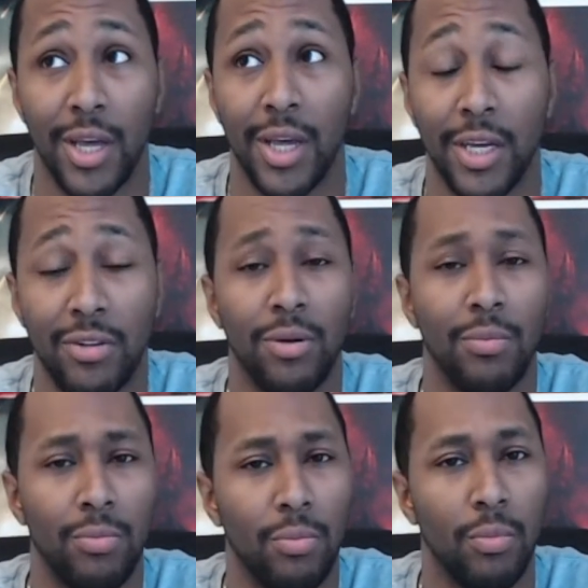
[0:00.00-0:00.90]
It's a
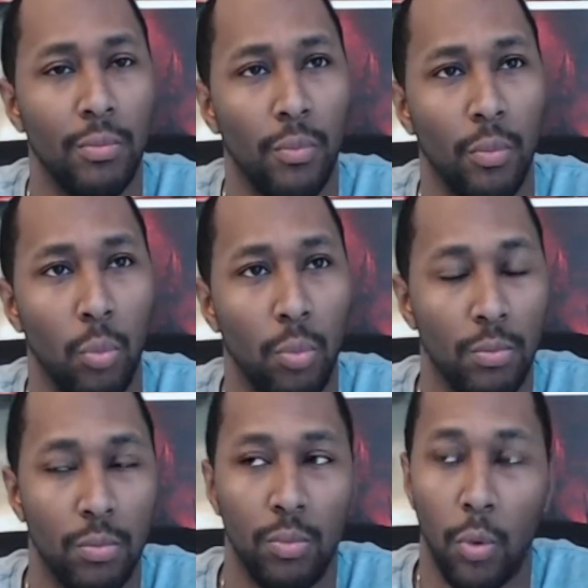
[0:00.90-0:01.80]

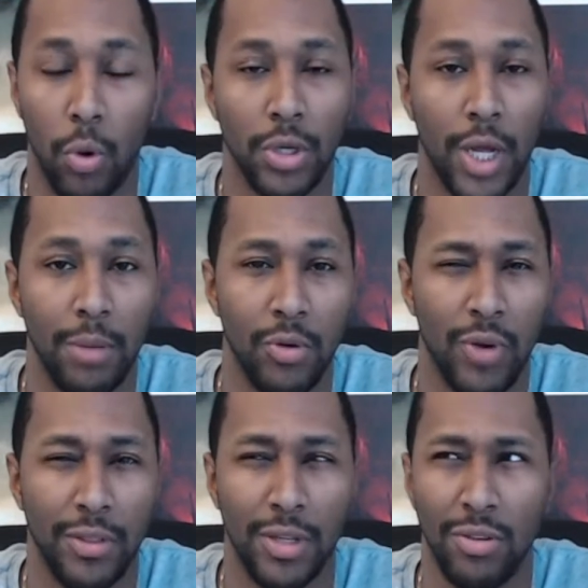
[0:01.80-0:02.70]
war type movie.
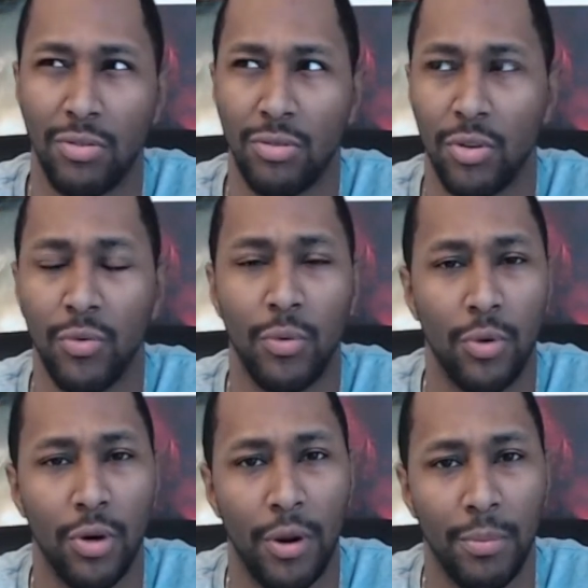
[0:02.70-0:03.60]
I think it's Civil
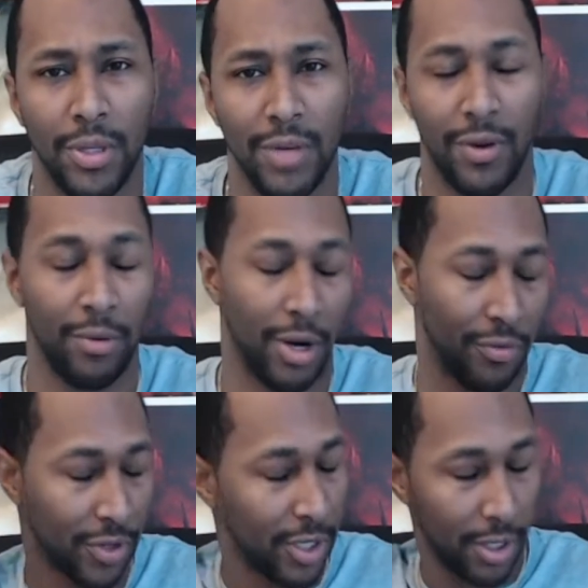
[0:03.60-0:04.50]
War. I believe. I
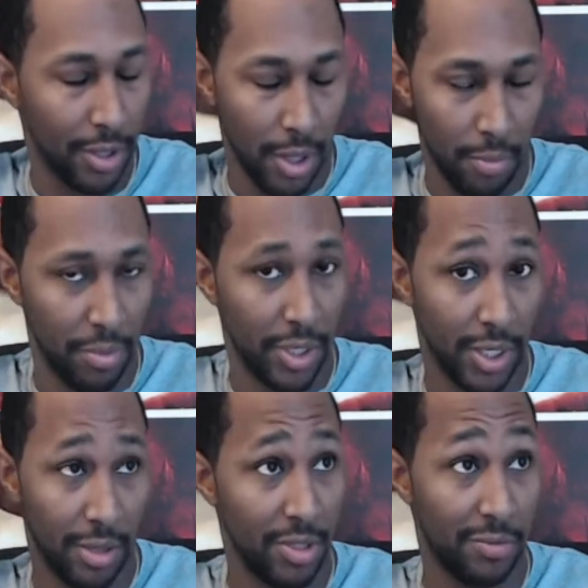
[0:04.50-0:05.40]
forget. But
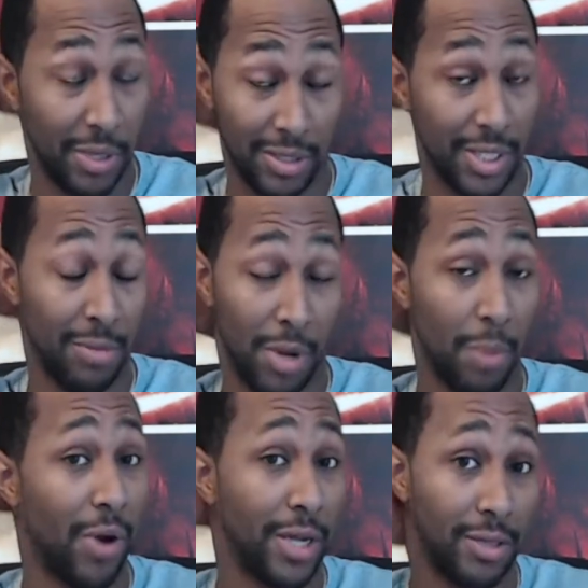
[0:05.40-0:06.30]
it's basically him
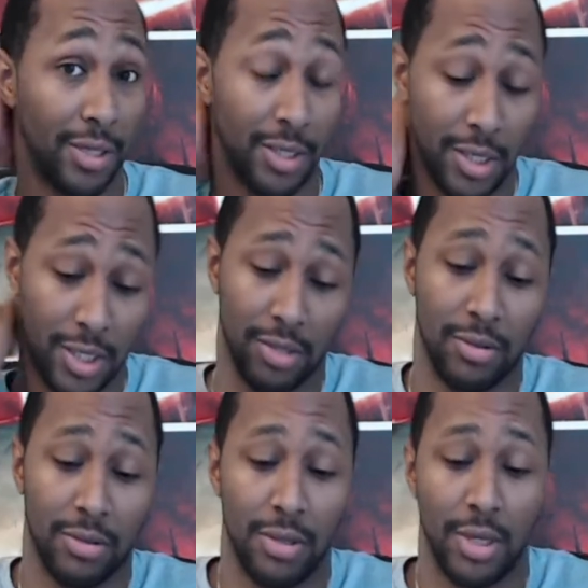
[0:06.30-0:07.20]
uprising
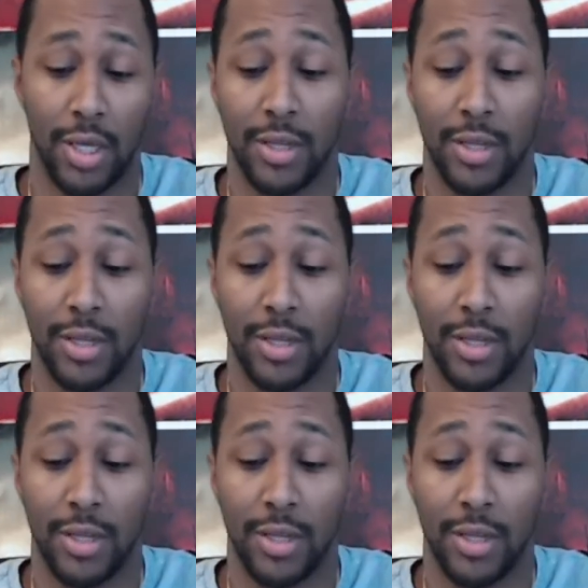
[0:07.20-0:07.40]
against in